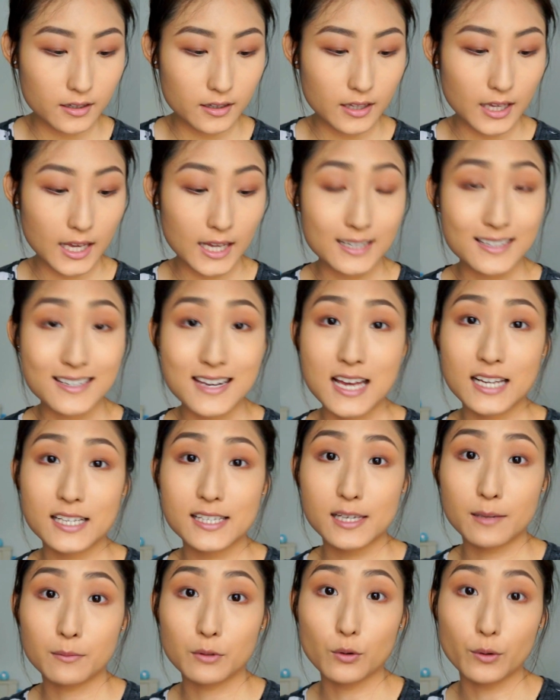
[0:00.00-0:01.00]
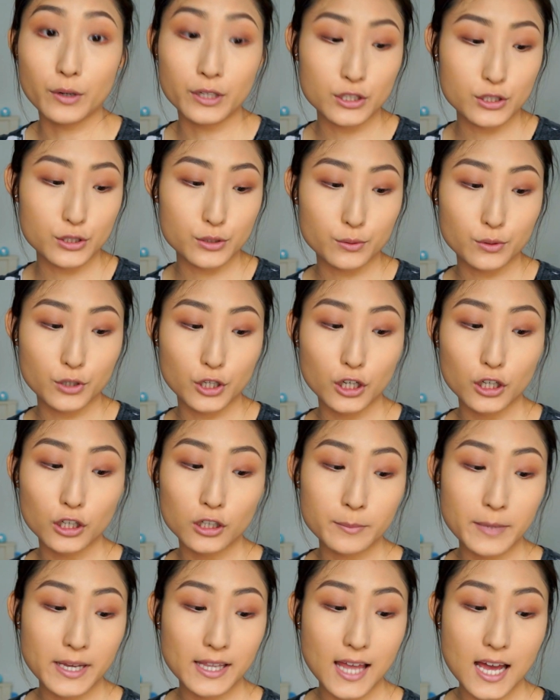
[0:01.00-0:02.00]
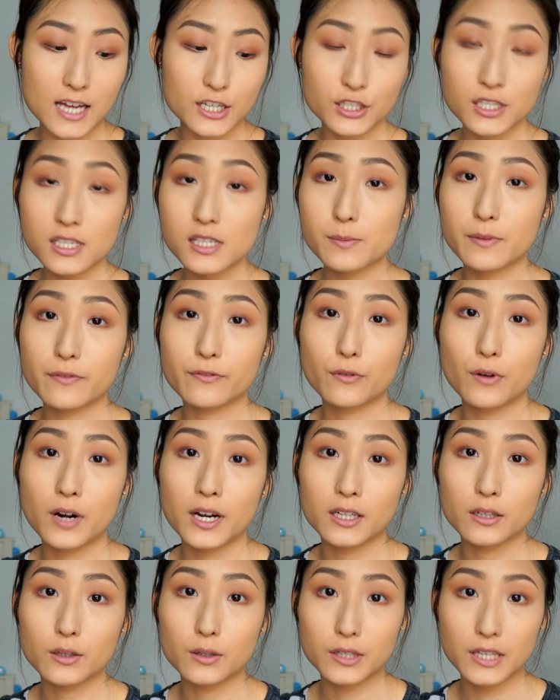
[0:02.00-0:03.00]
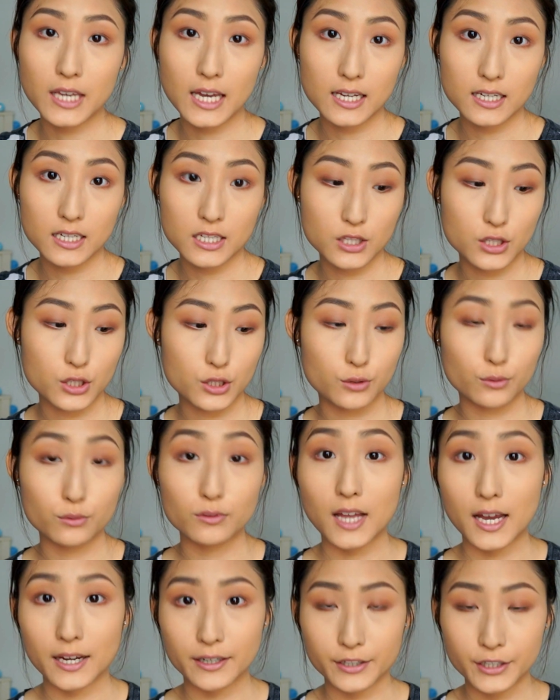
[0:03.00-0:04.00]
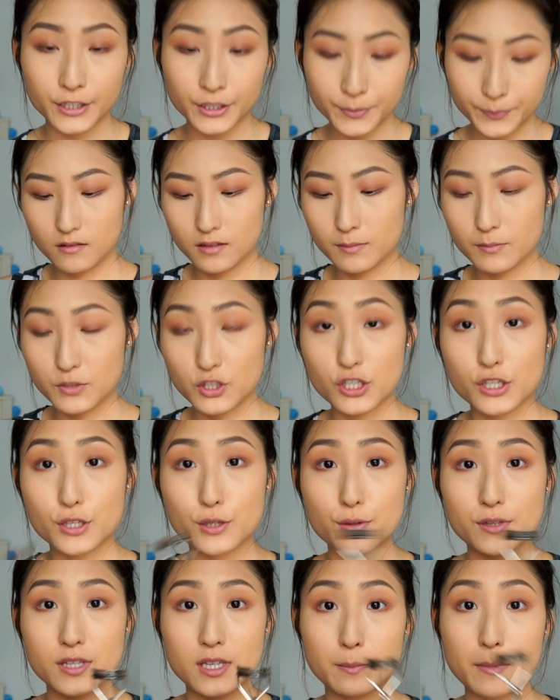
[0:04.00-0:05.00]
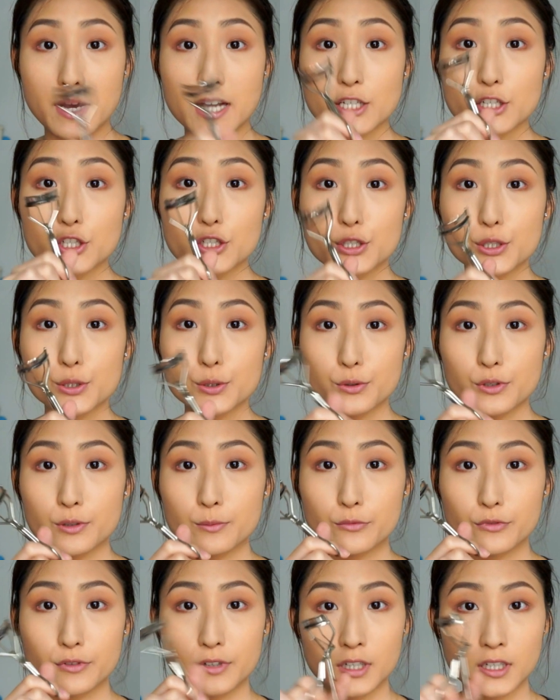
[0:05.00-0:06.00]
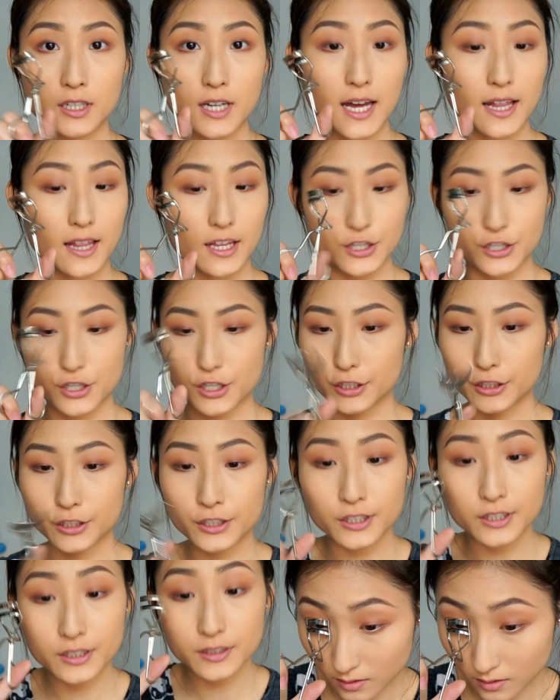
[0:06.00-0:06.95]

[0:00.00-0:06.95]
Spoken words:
And next I'm going to curl my lashes before I get into liner. I'm just using my Uemura eyelash curler.